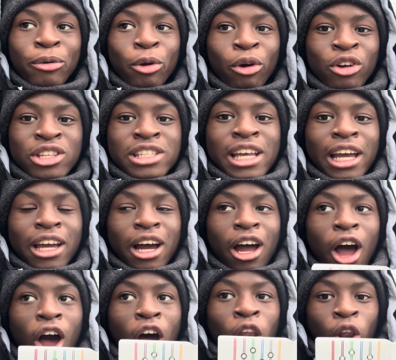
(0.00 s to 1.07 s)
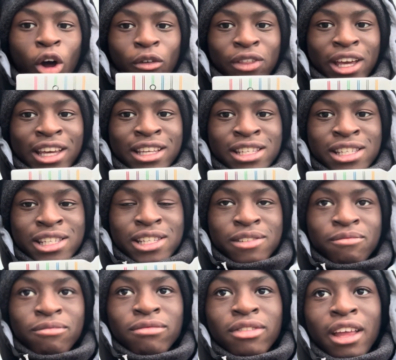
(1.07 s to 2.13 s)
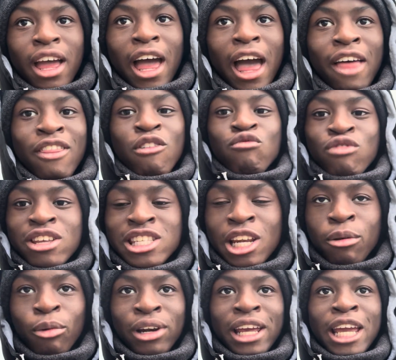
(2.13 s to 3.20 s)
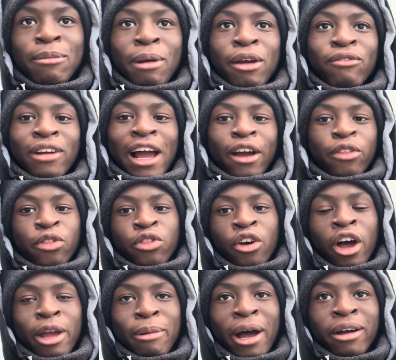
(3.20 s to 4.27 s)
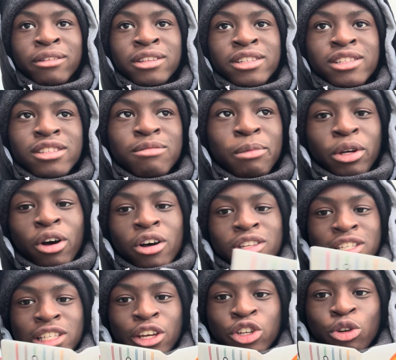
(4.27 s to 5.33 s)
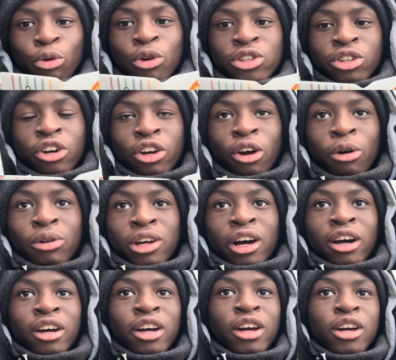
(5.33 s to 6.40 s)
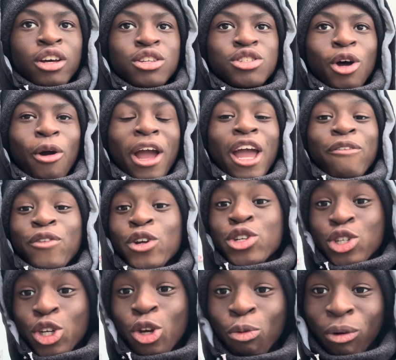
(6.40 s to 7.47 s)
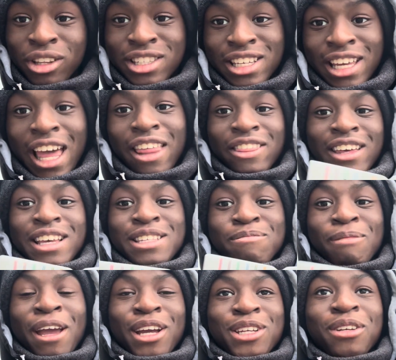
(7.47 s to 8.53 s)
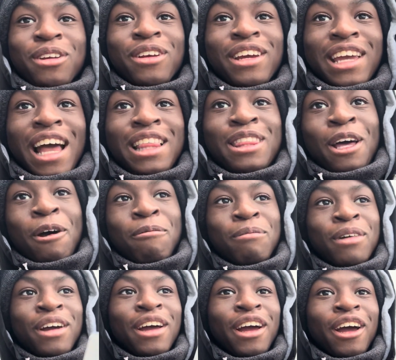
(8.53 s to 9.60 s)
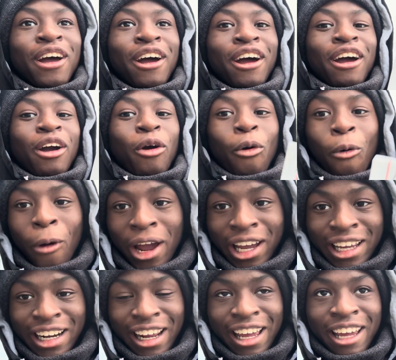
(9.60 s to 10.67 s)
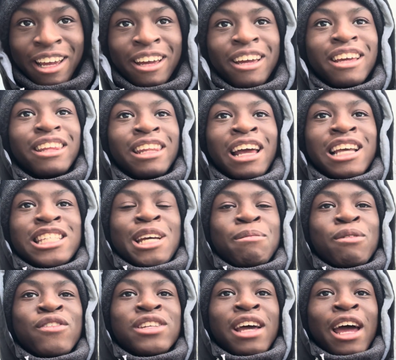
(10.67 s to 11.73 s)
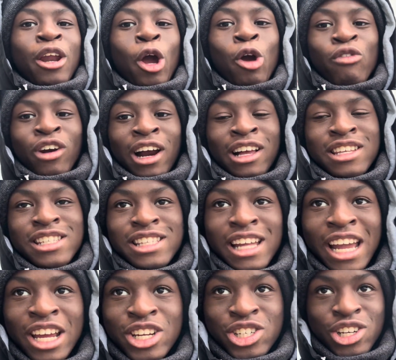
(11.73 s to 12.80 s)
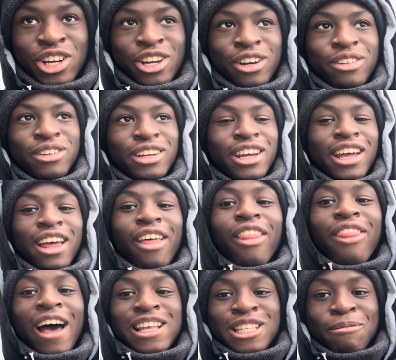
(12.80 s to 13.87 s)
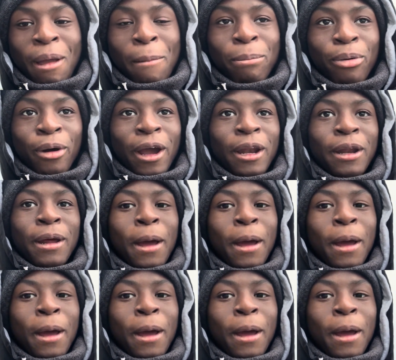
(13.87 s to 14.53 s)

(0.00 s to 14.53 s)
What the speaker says: who are going to take a lot of these and then resell them on eBay for like £30 because it's a new Oyster card holder. So if you do want to get these, make sure you get them quickly the next time you visit an overground station. That's the main point.